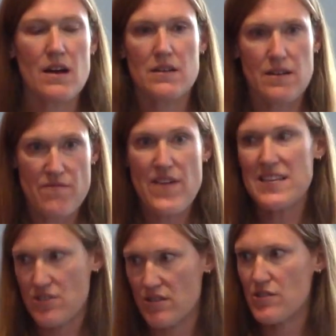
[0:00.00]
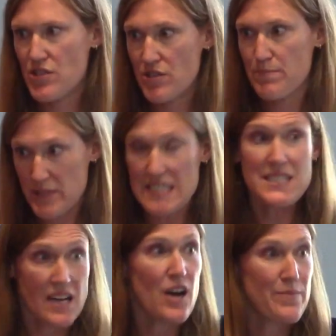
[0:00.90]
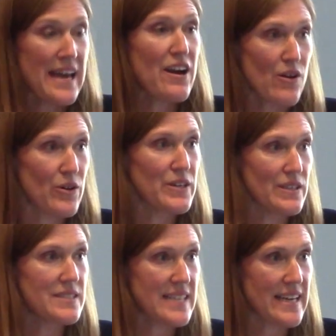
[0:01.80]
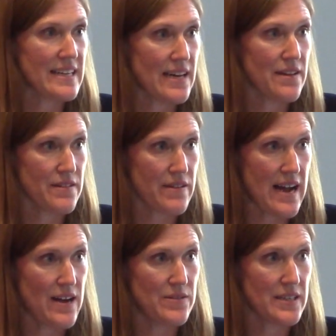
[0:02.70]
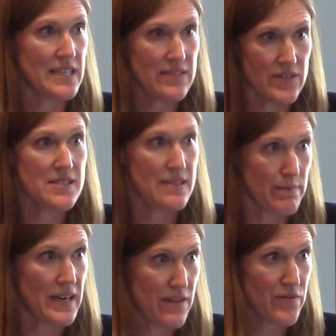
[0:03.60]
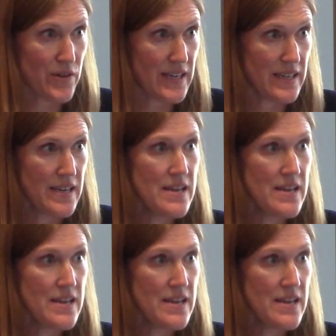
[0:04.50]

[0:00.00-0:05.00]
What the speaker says: investors. Please come get our oil and take it out of the ground and give us some money for it.